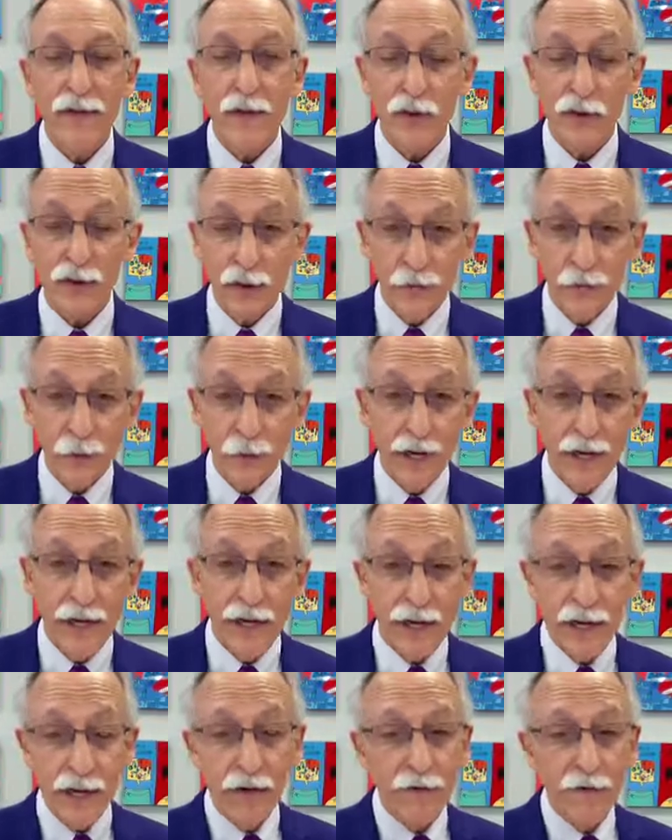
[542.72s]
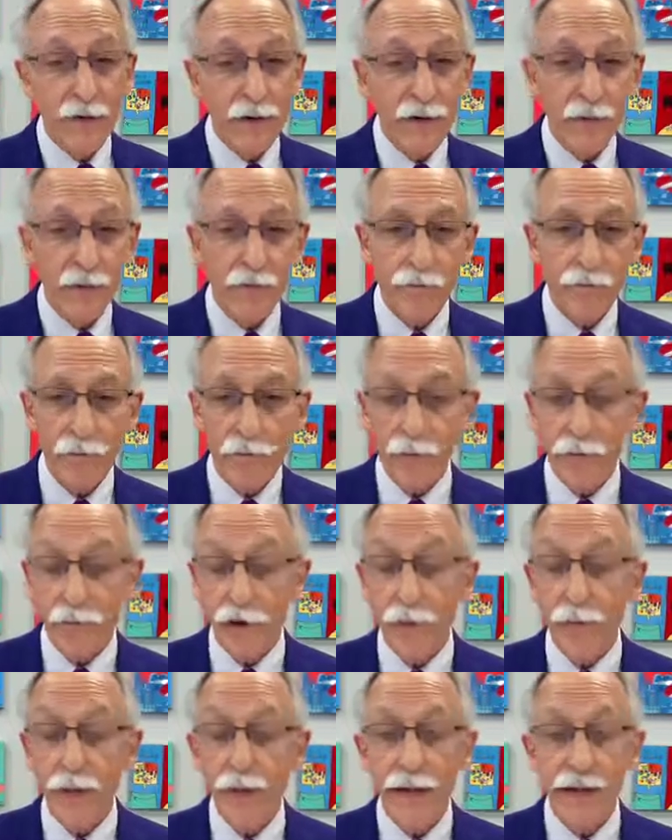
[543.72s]
trouble meeting a
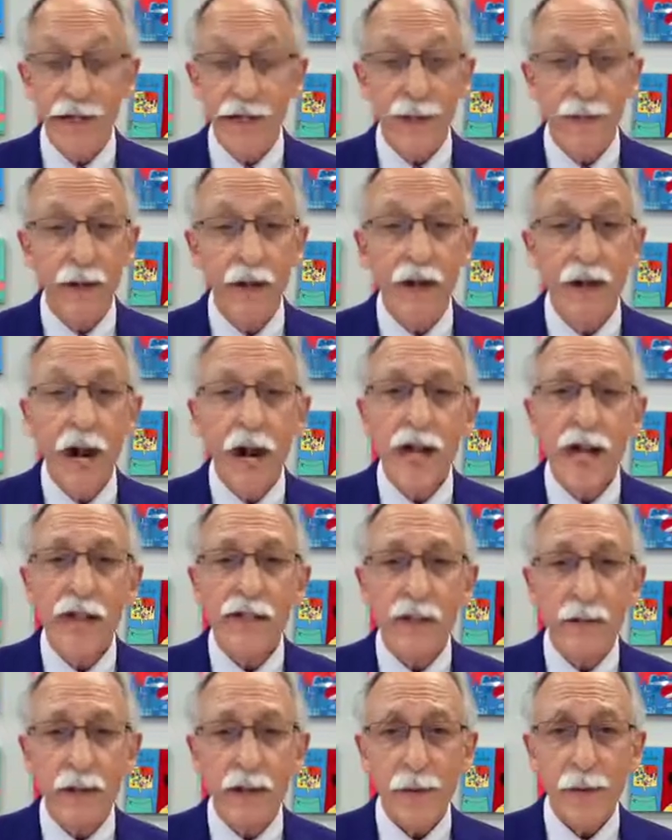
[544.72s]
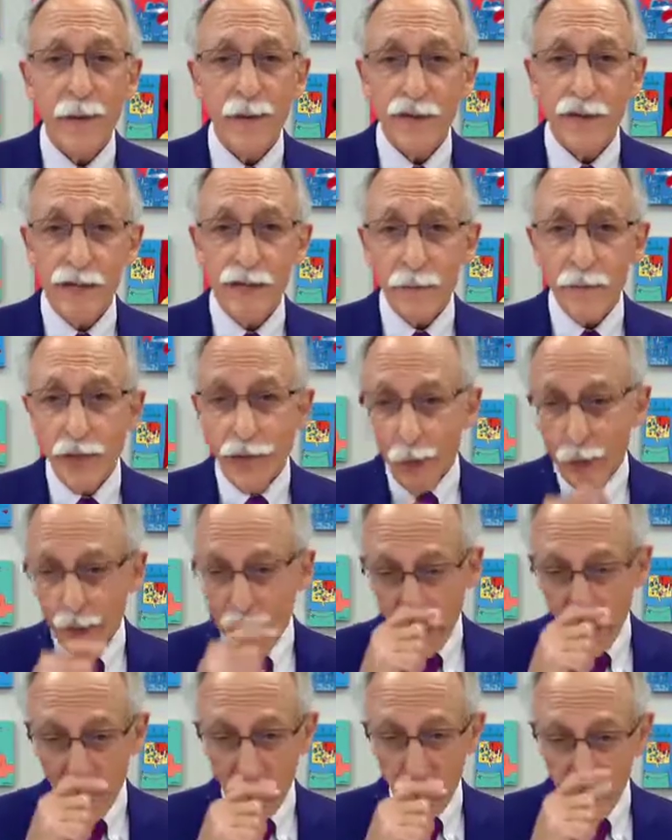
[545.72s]
replacement. Something
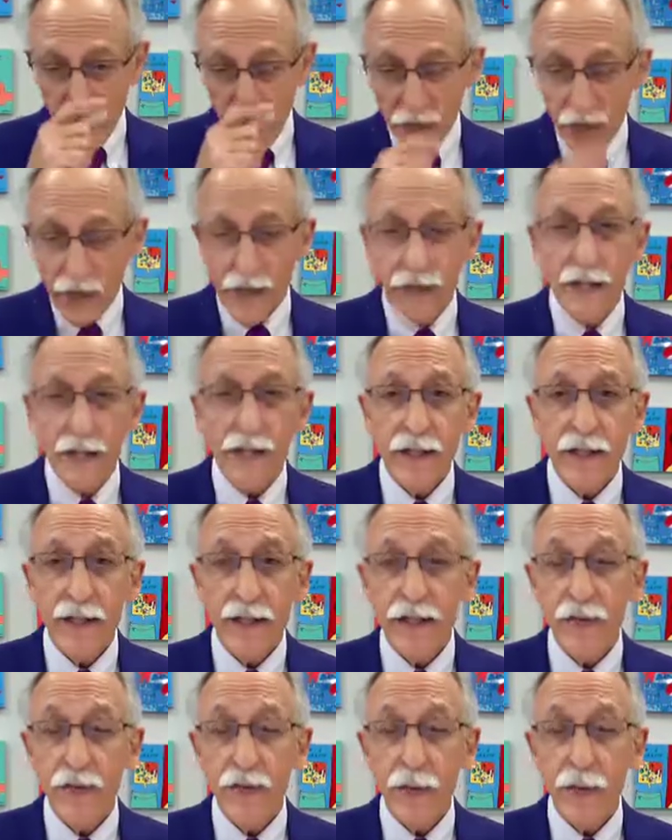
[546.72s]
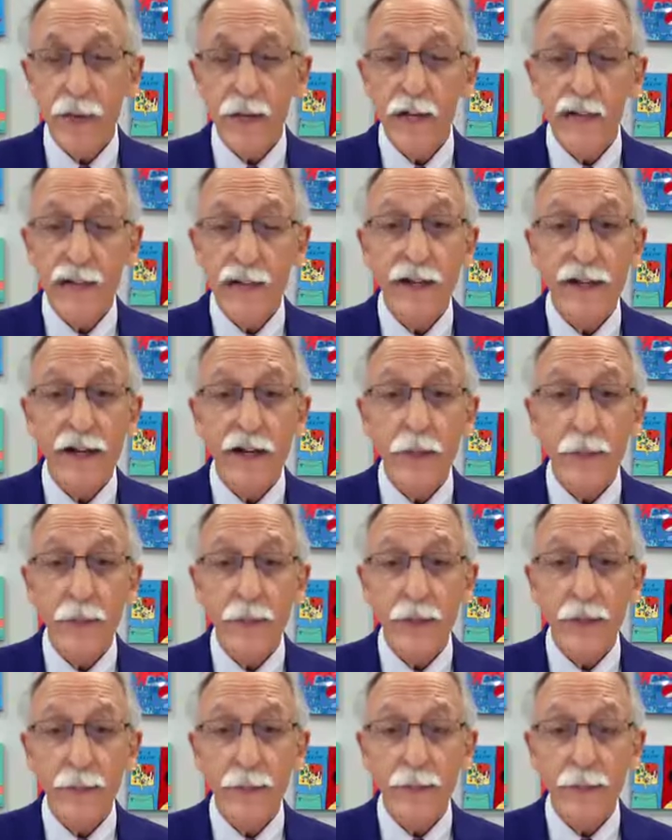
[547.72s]
about the difference between single
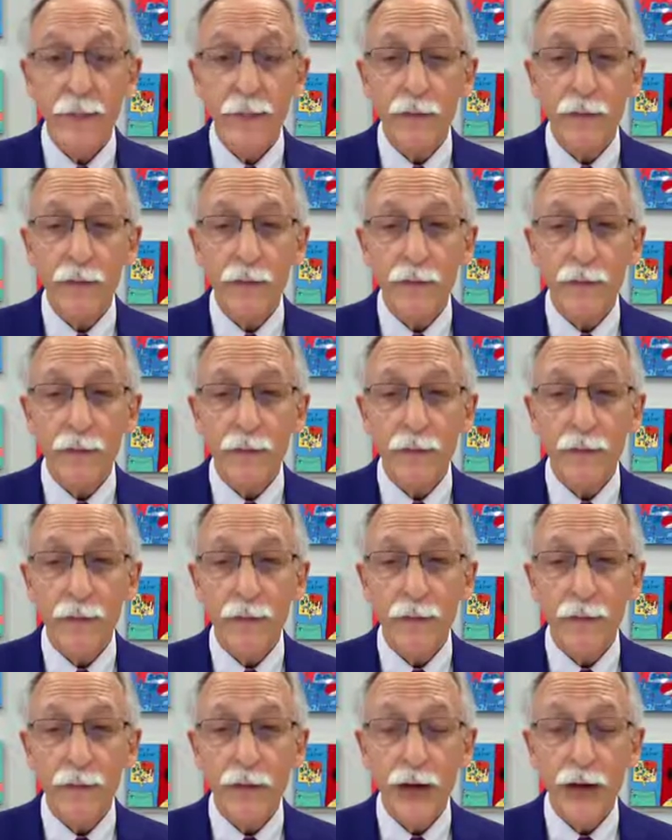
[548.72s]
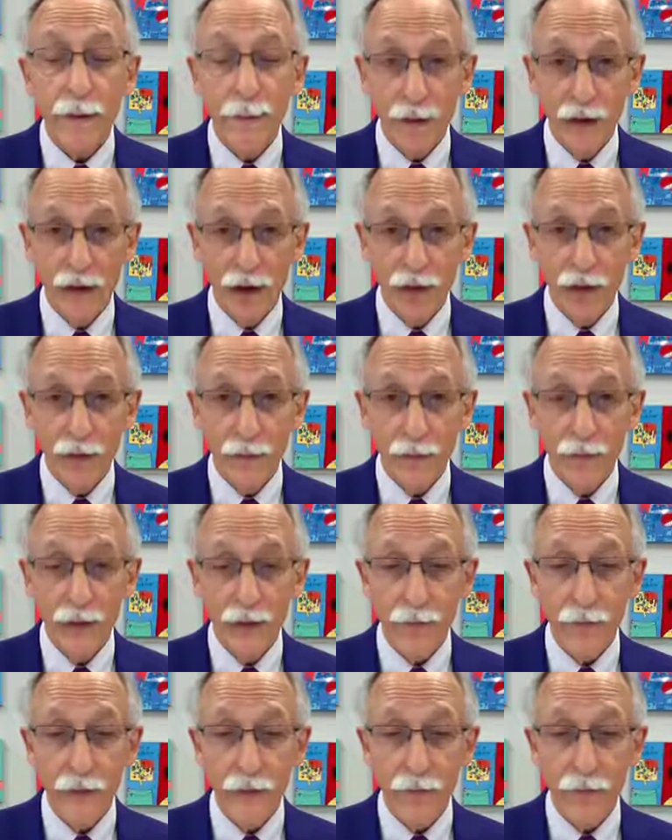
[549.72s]
people and married
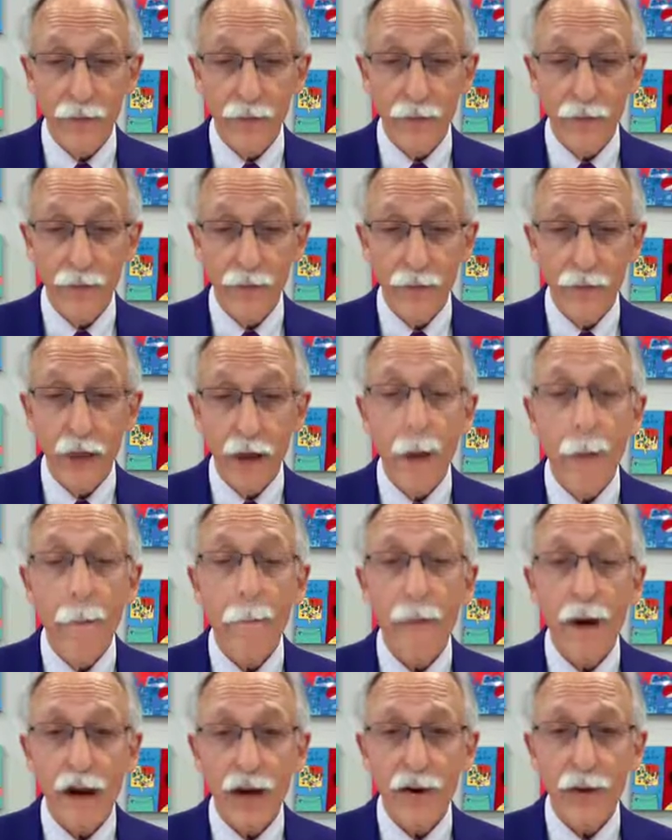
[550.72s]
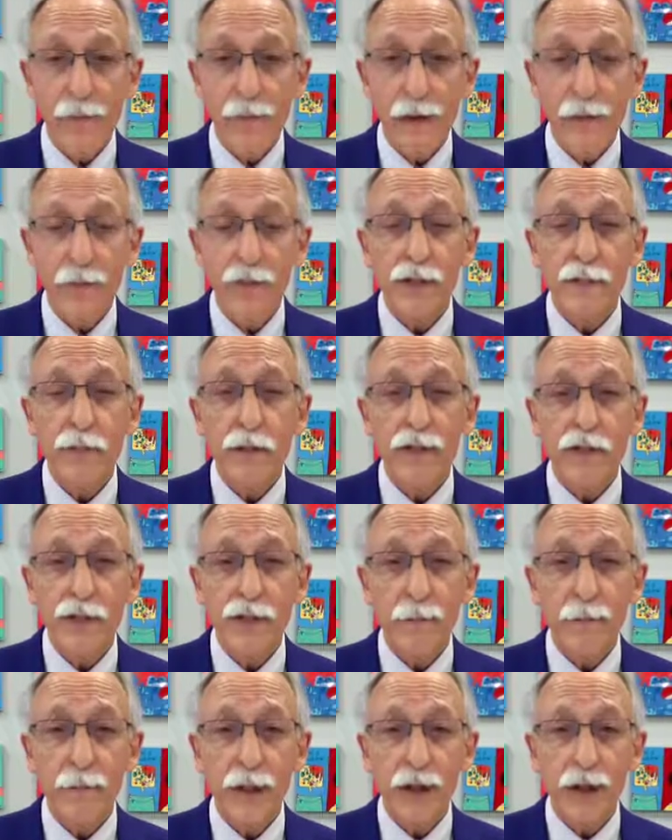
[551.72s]
people. Married people,
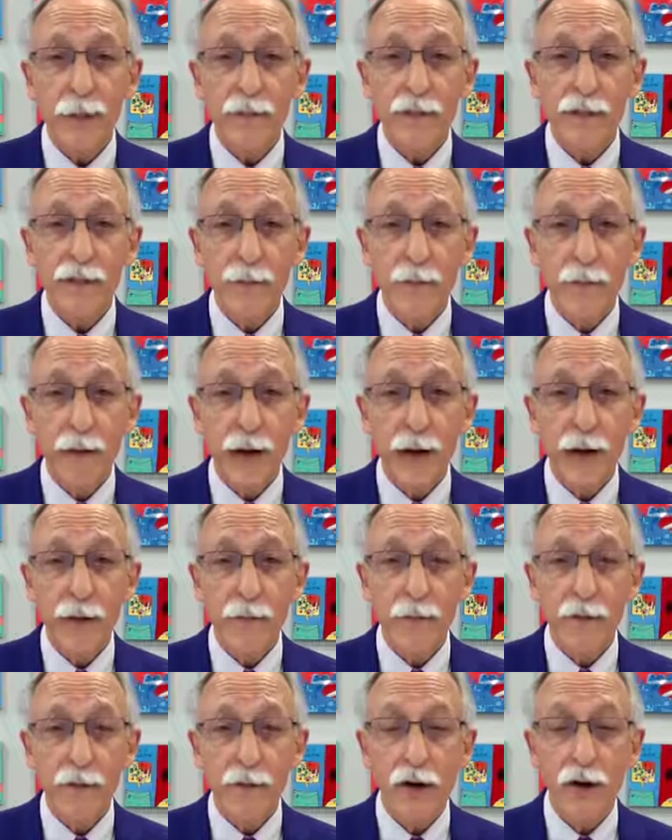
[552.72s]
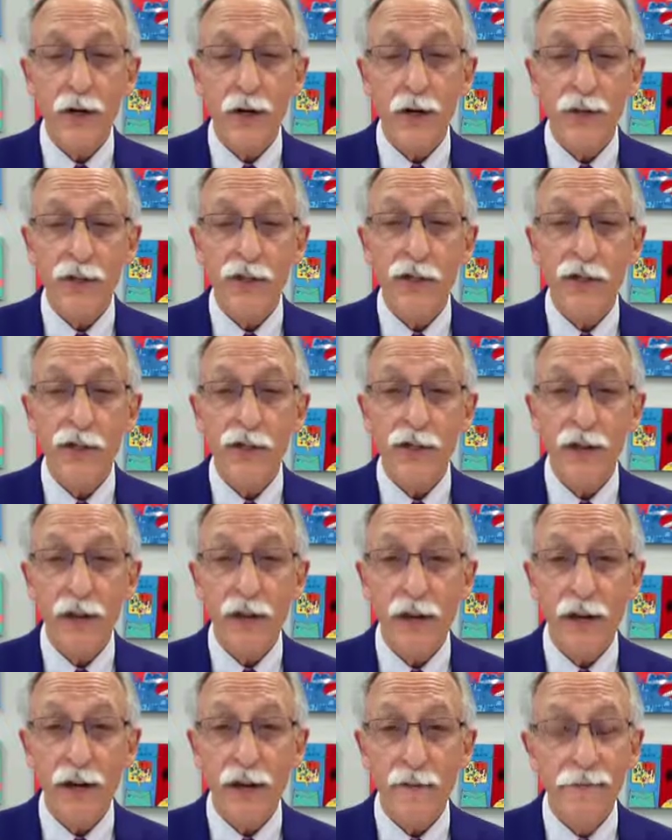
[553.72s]
especially pops and moms, are used to
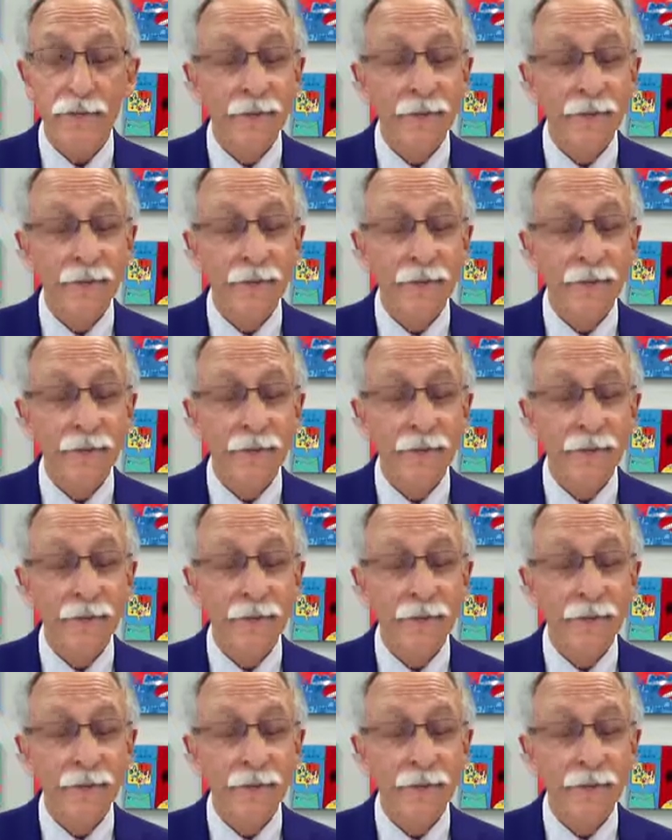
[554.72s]
sharing,